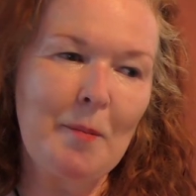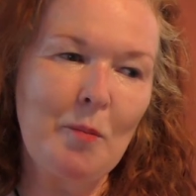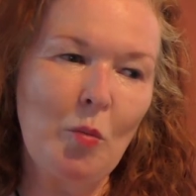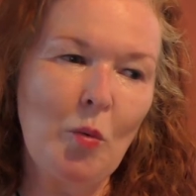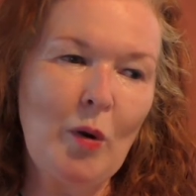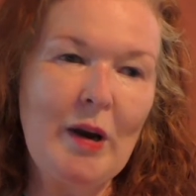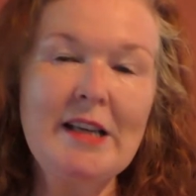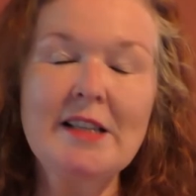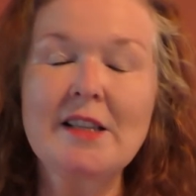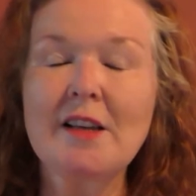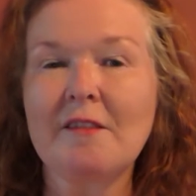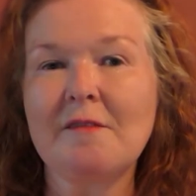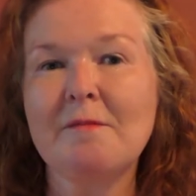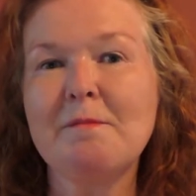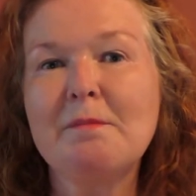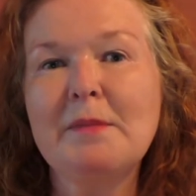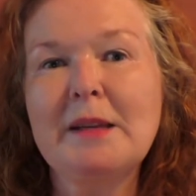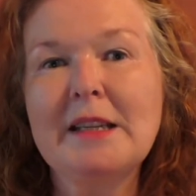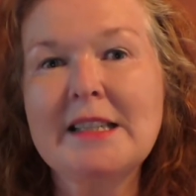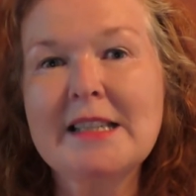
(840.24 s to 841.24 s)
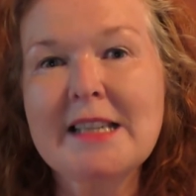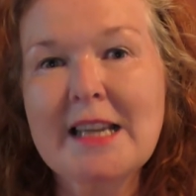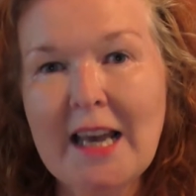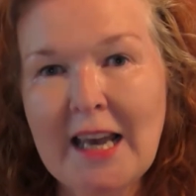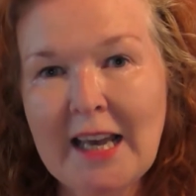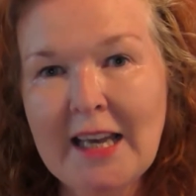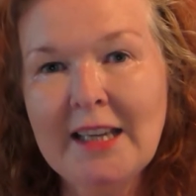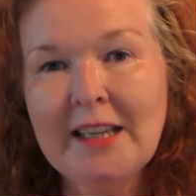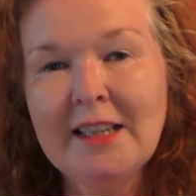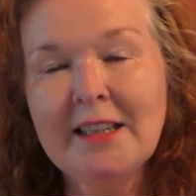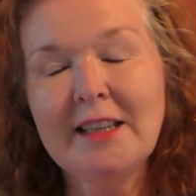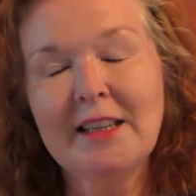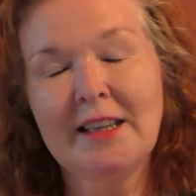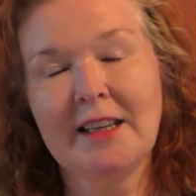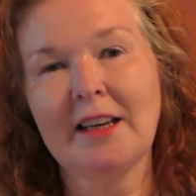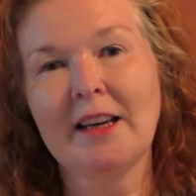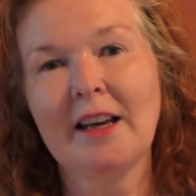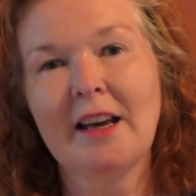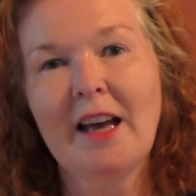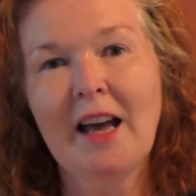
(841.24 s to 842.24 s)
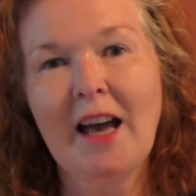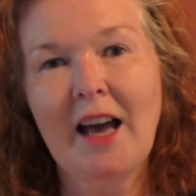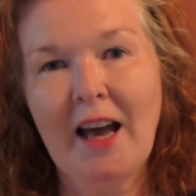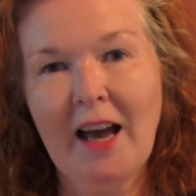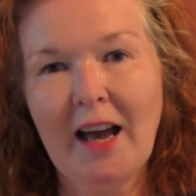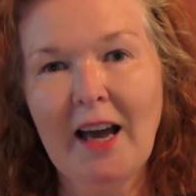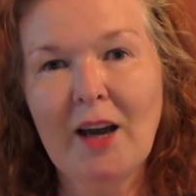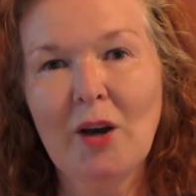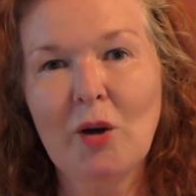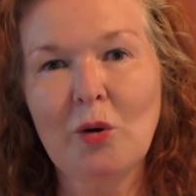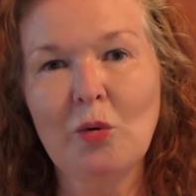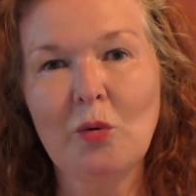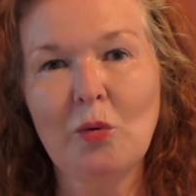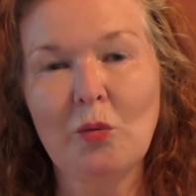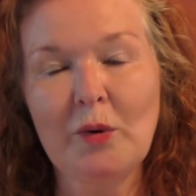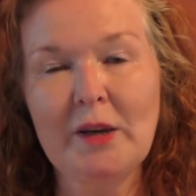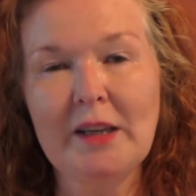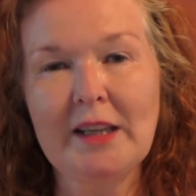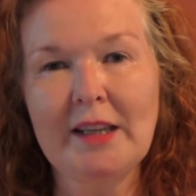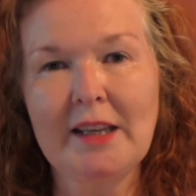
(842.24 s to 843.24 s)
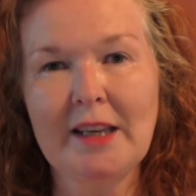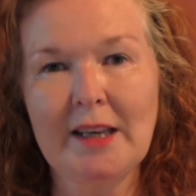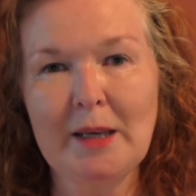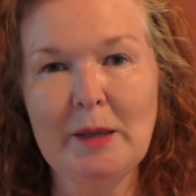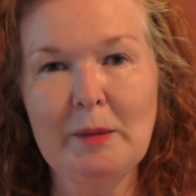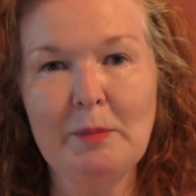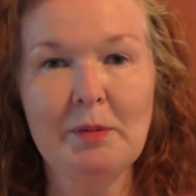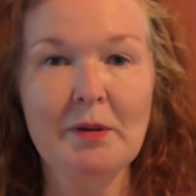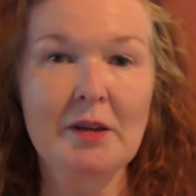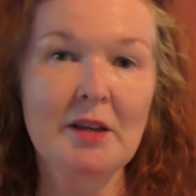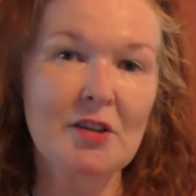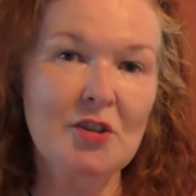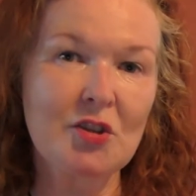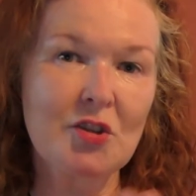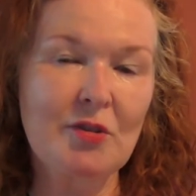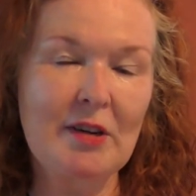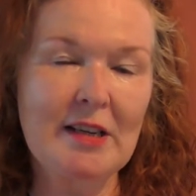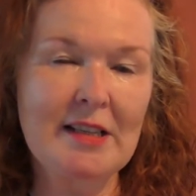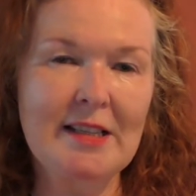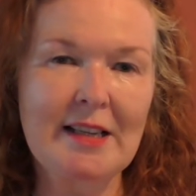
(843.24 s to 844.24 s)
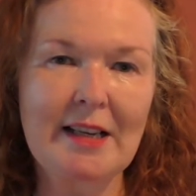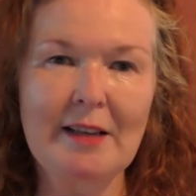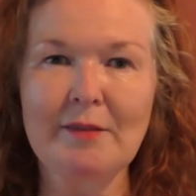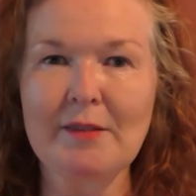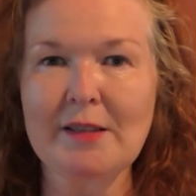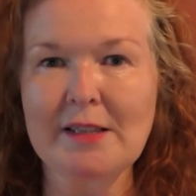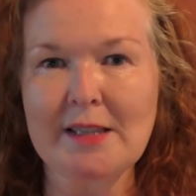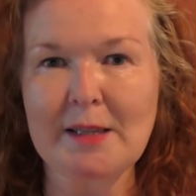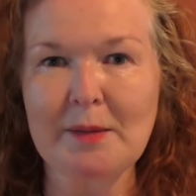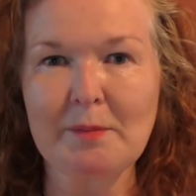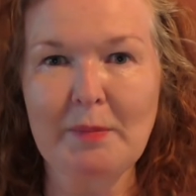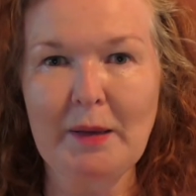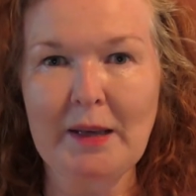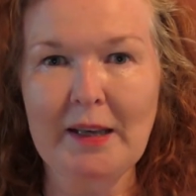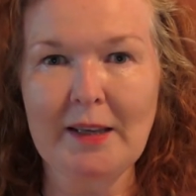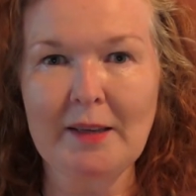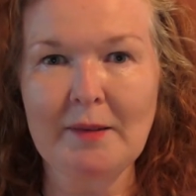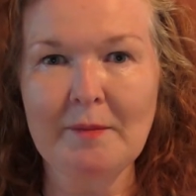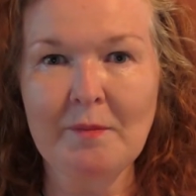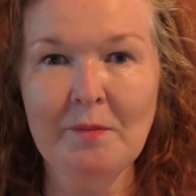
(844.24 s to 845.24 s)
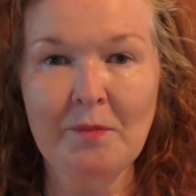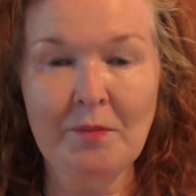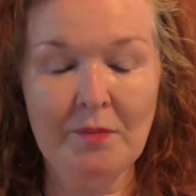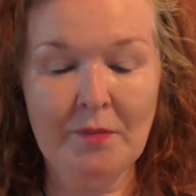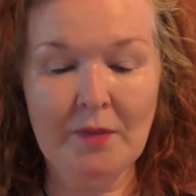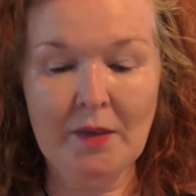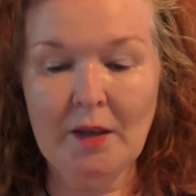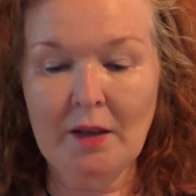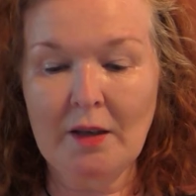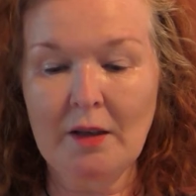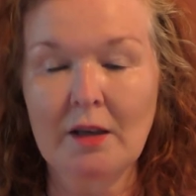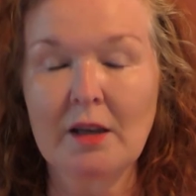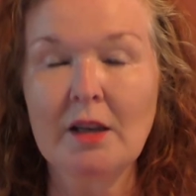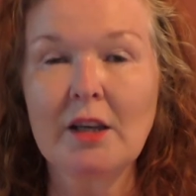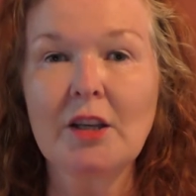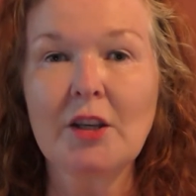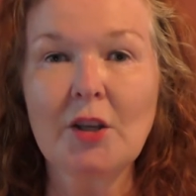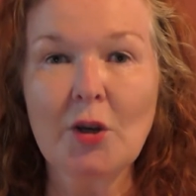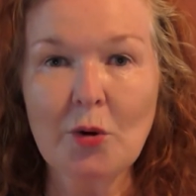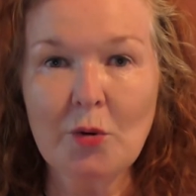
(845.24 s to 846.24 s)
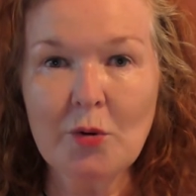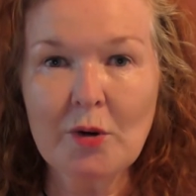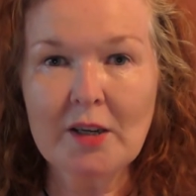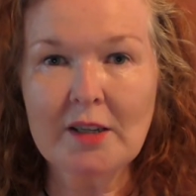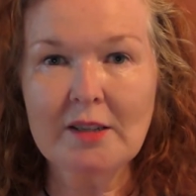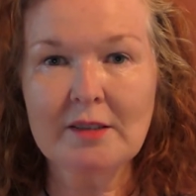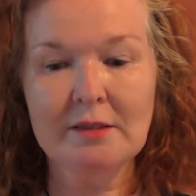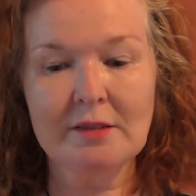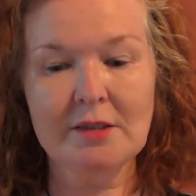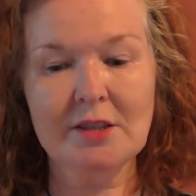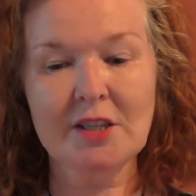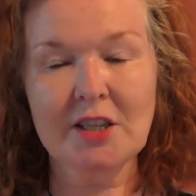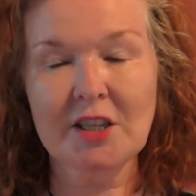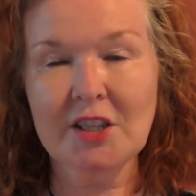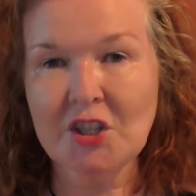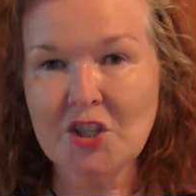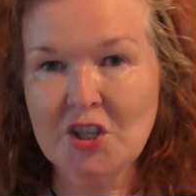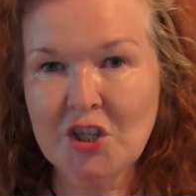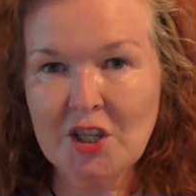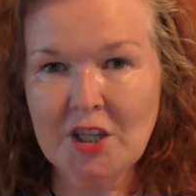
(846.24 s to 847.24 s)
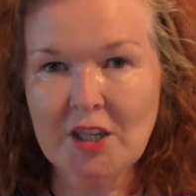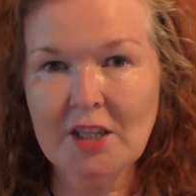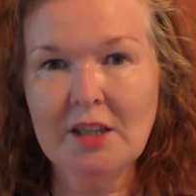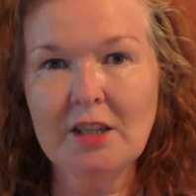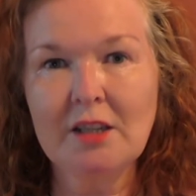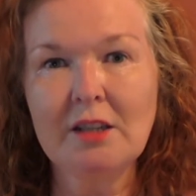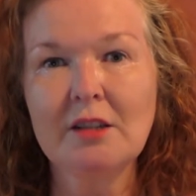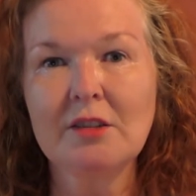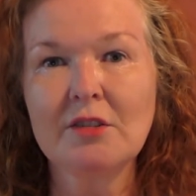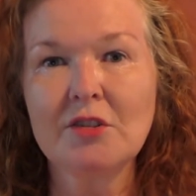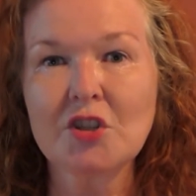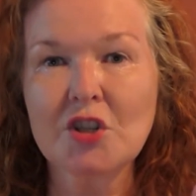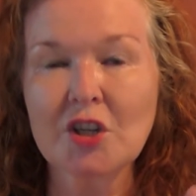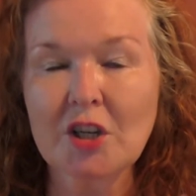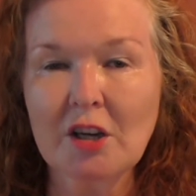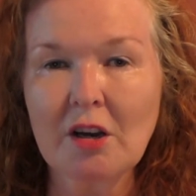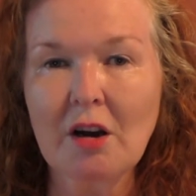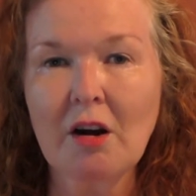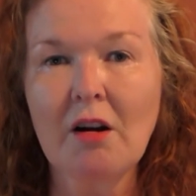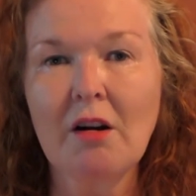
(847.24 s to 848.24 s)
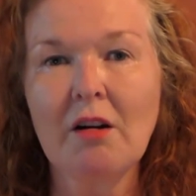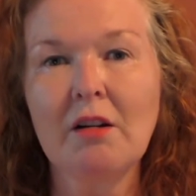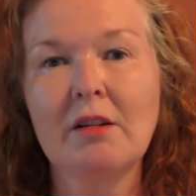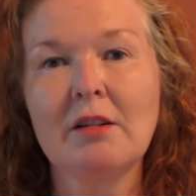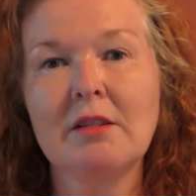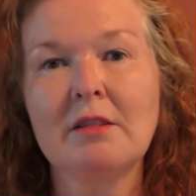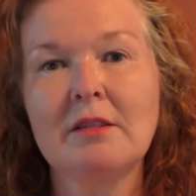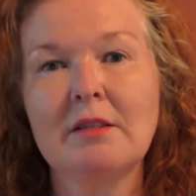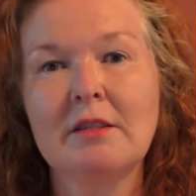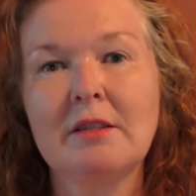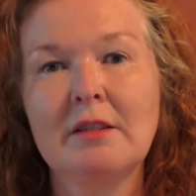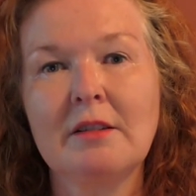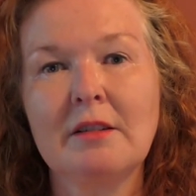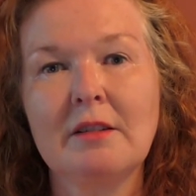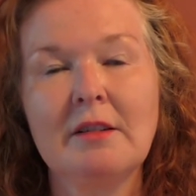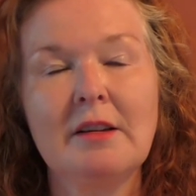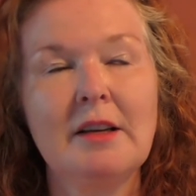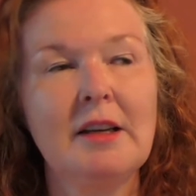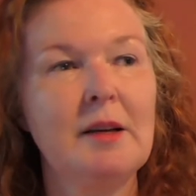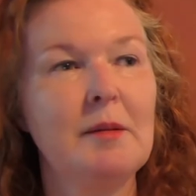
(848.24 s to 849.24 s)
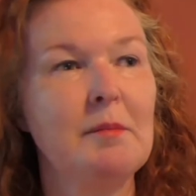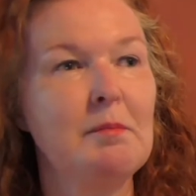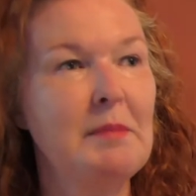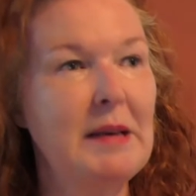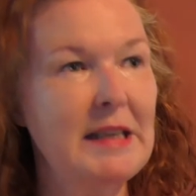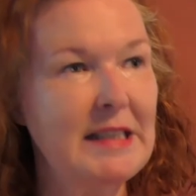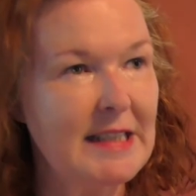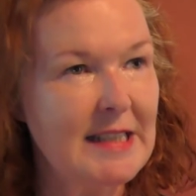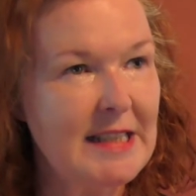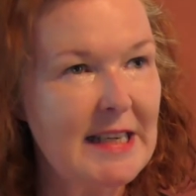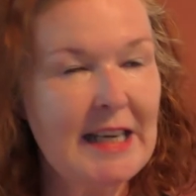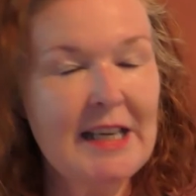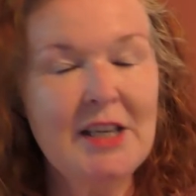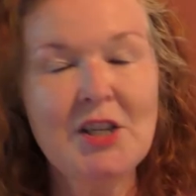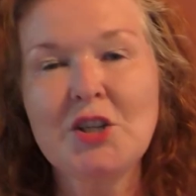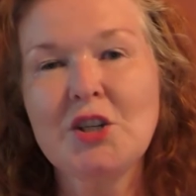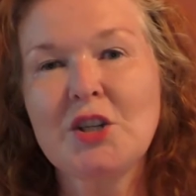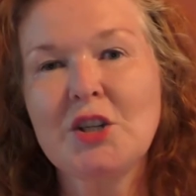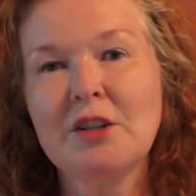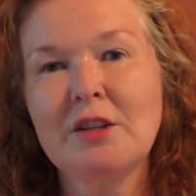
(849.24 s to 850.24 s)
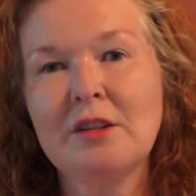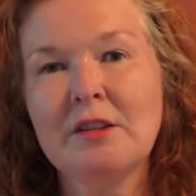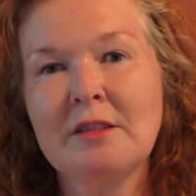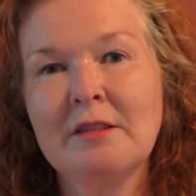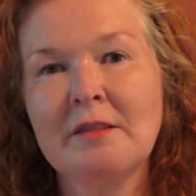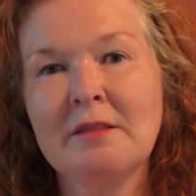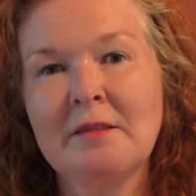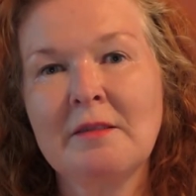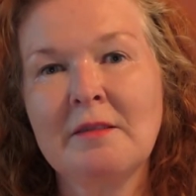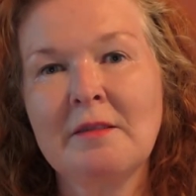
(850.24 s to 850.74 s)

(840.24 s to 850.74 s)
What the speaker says: ways of maintaining how we keep stress levels at bay. Yoga, Tai Chi, Qigong, meditation,